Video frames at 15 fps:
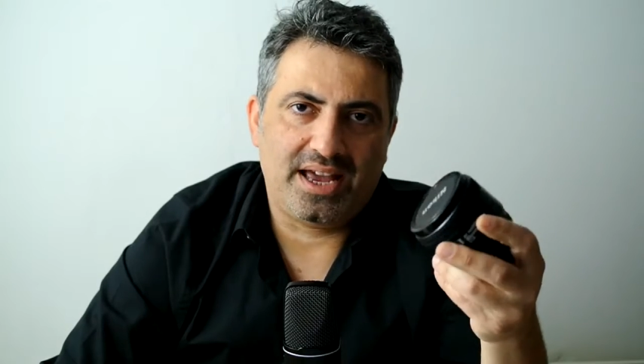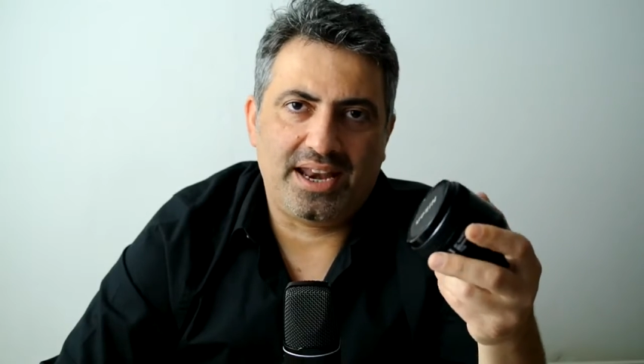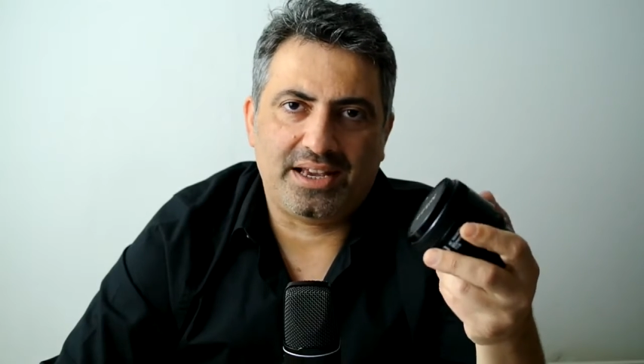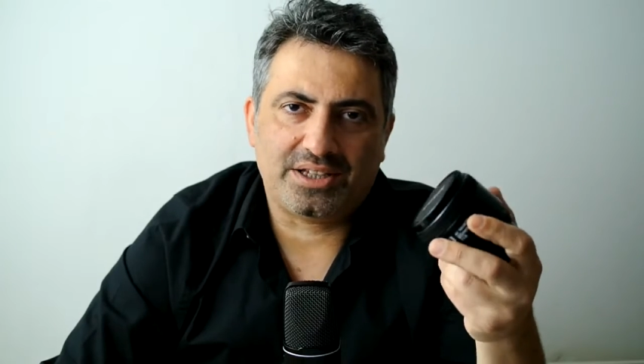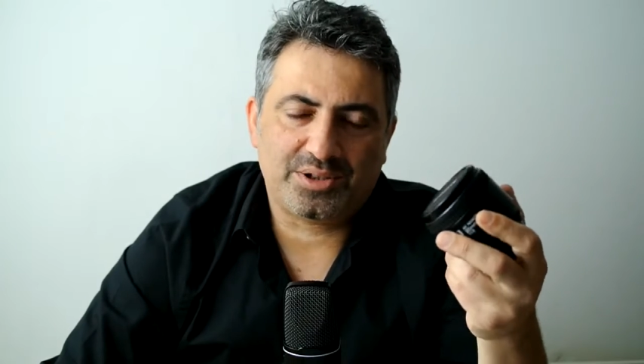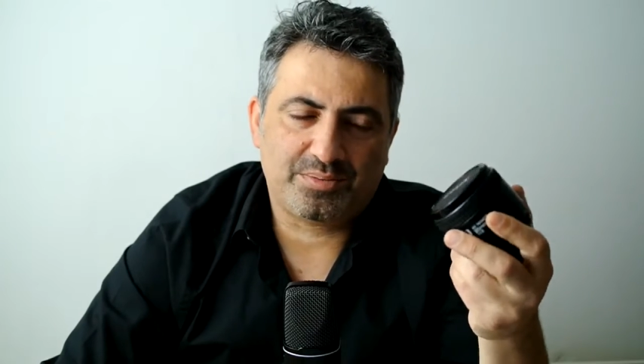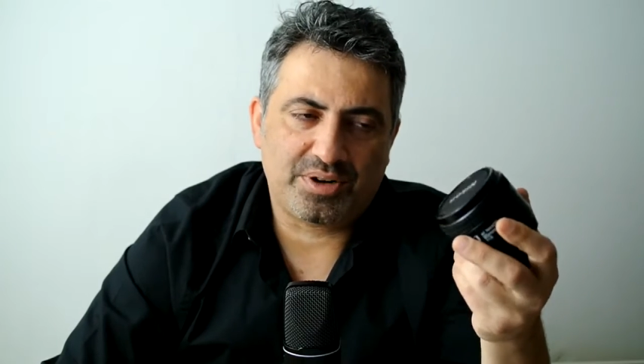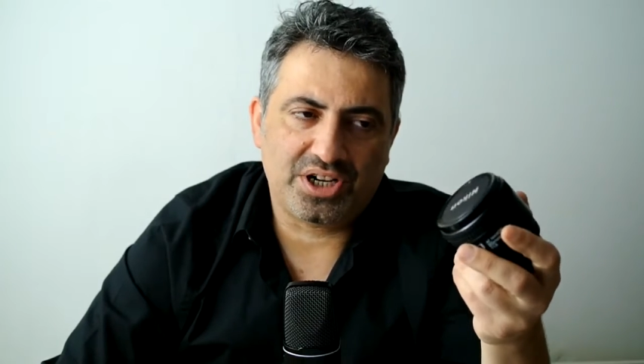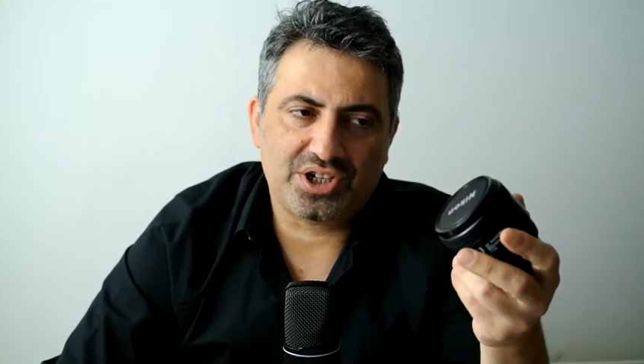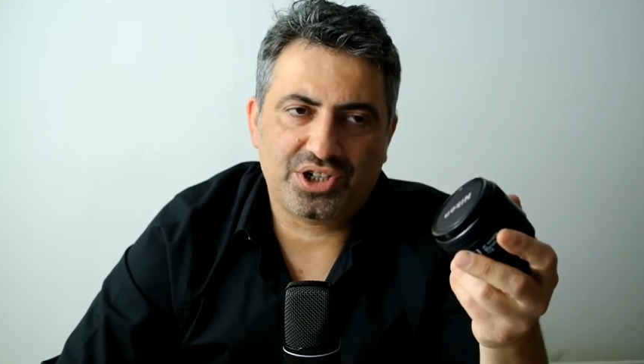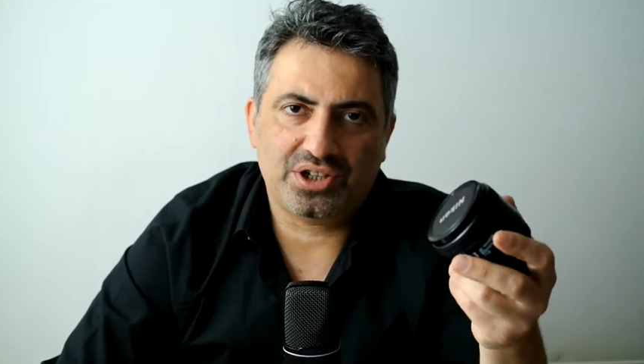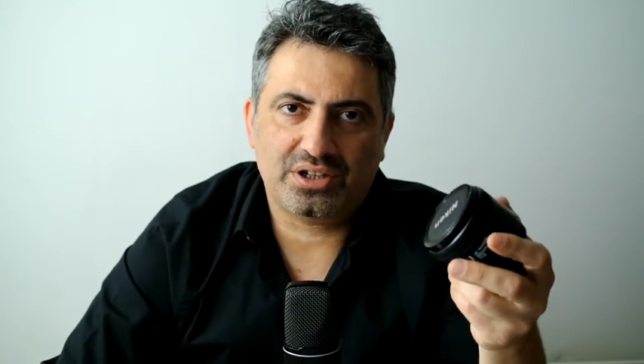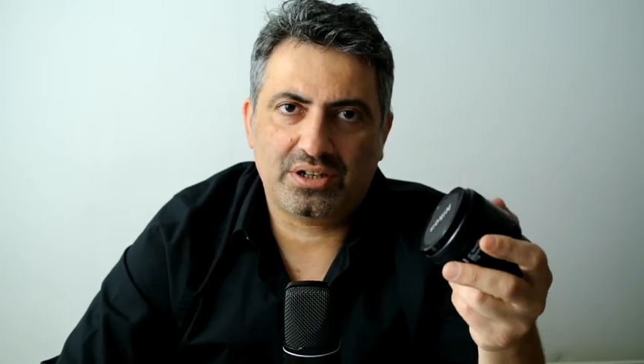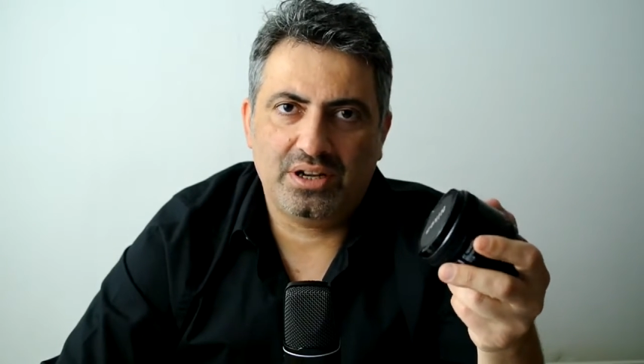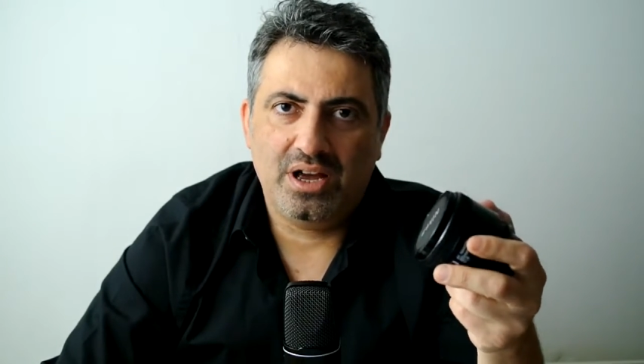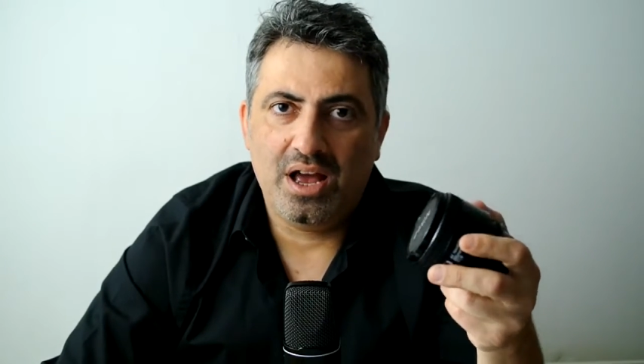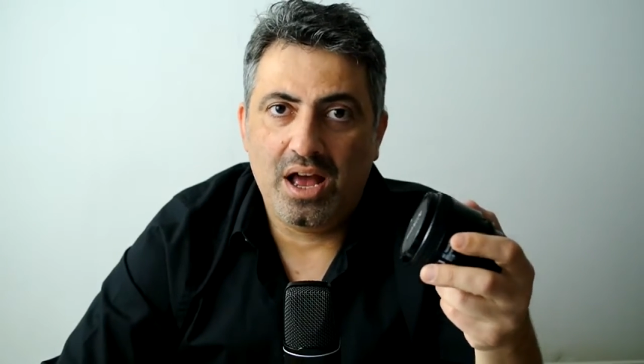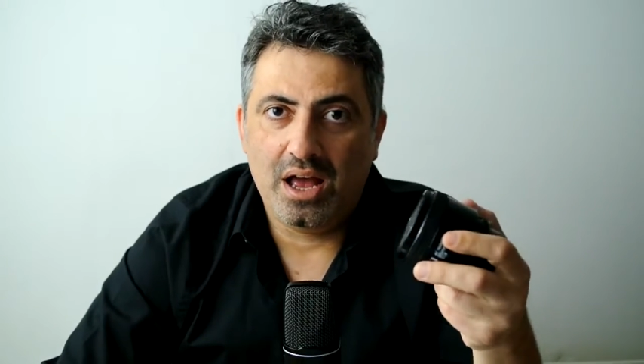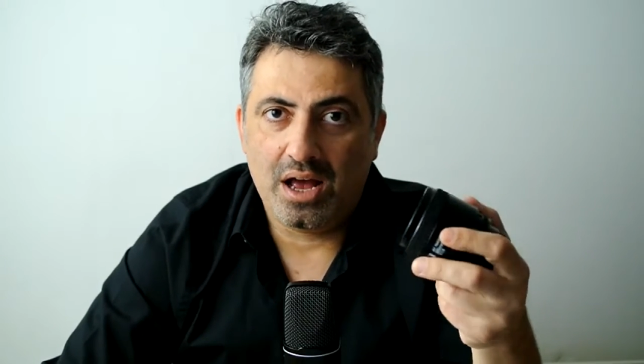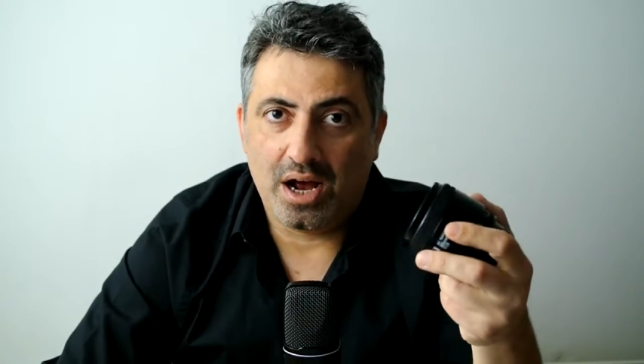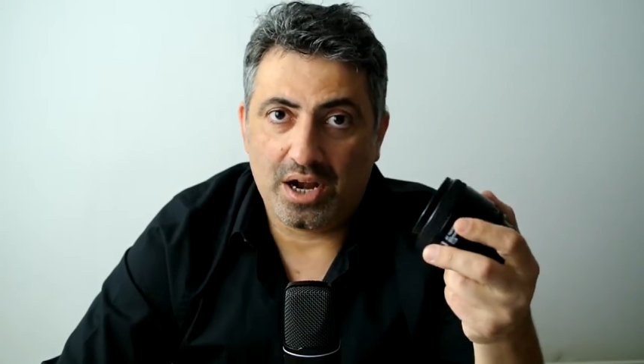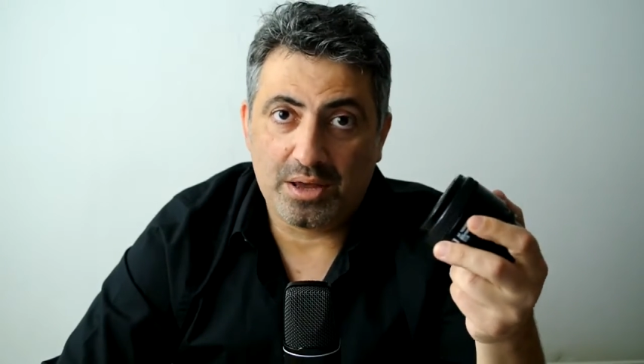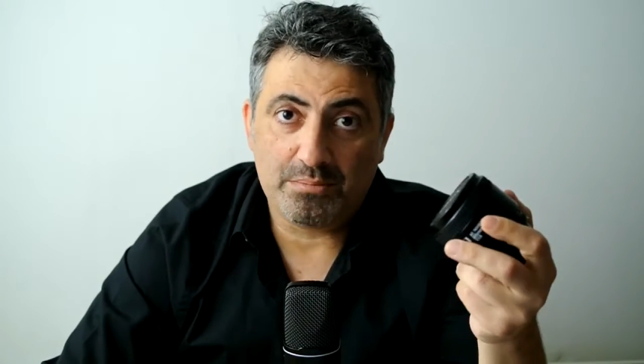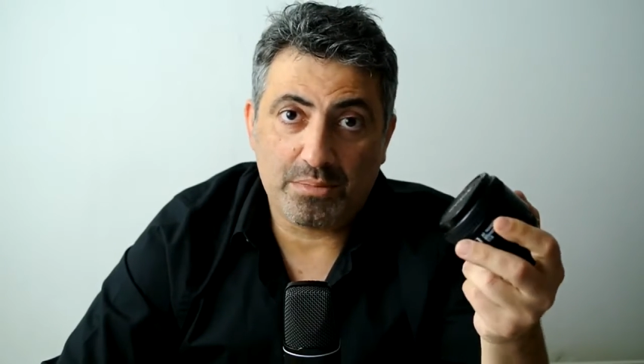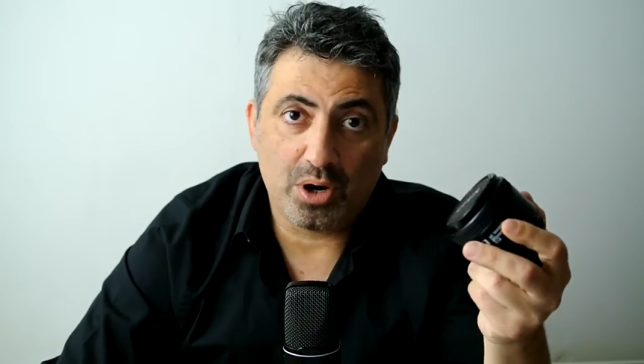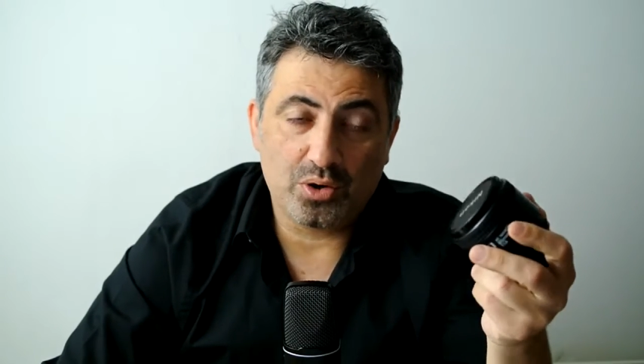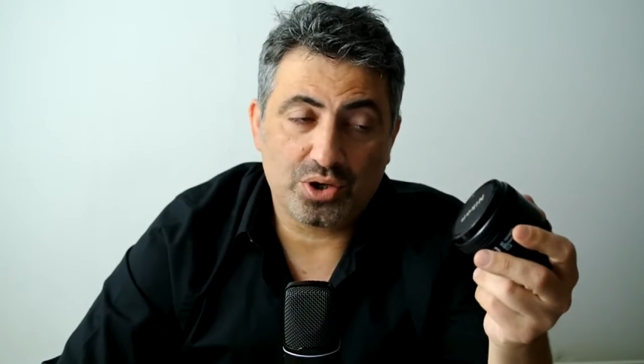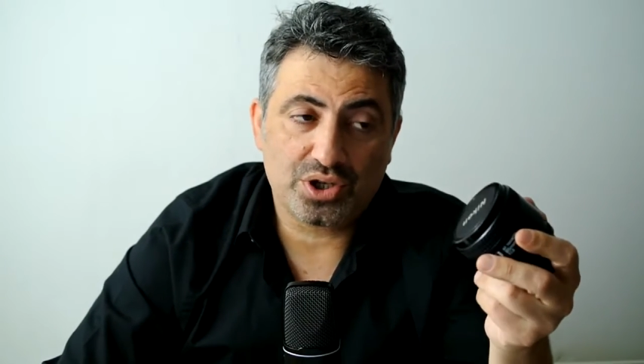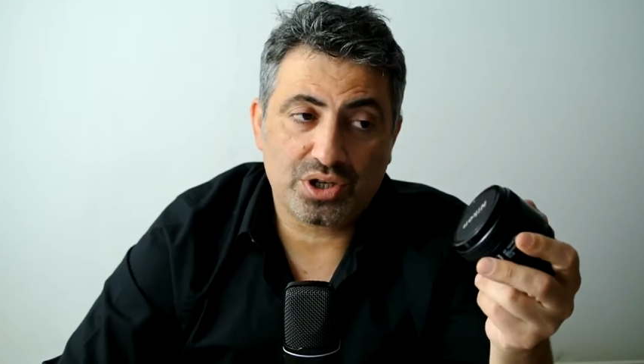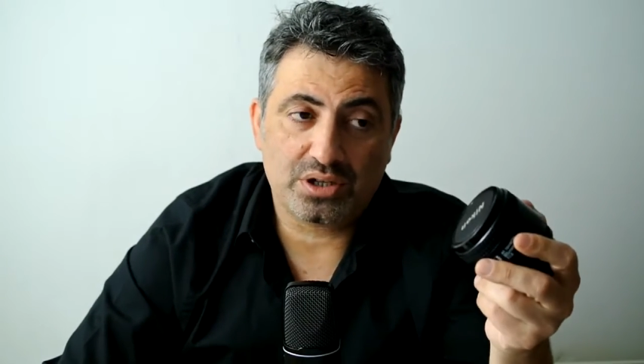an expression, an
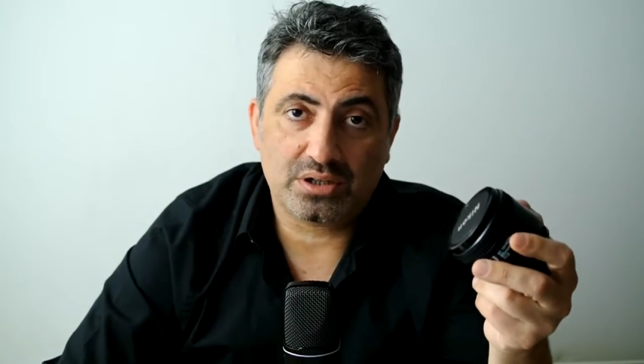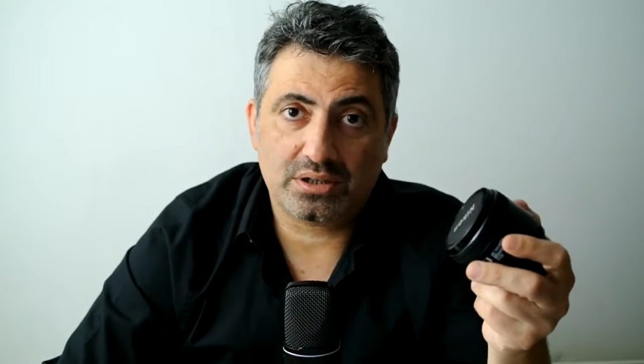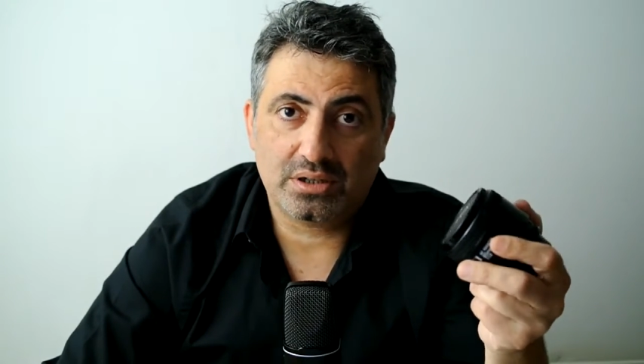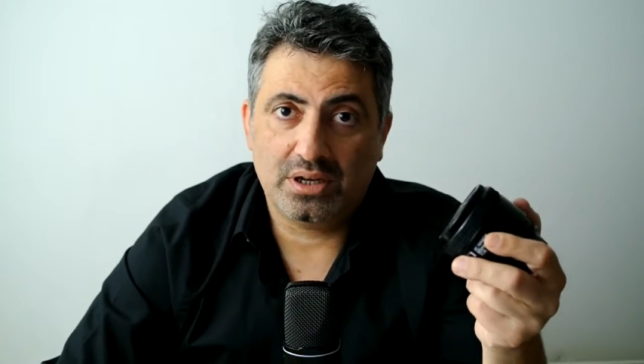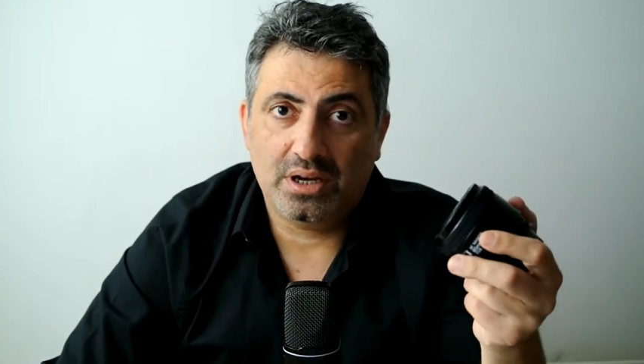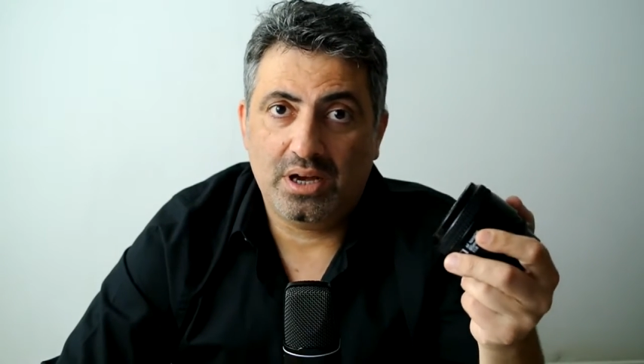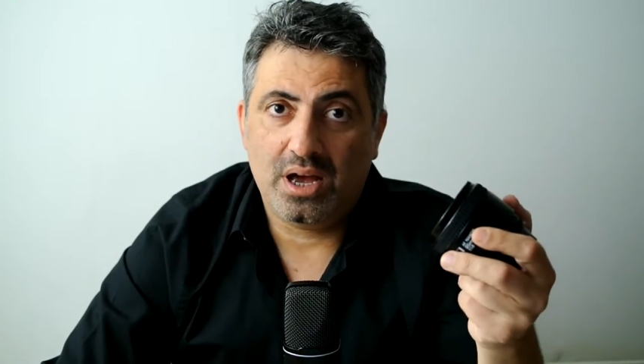emotion,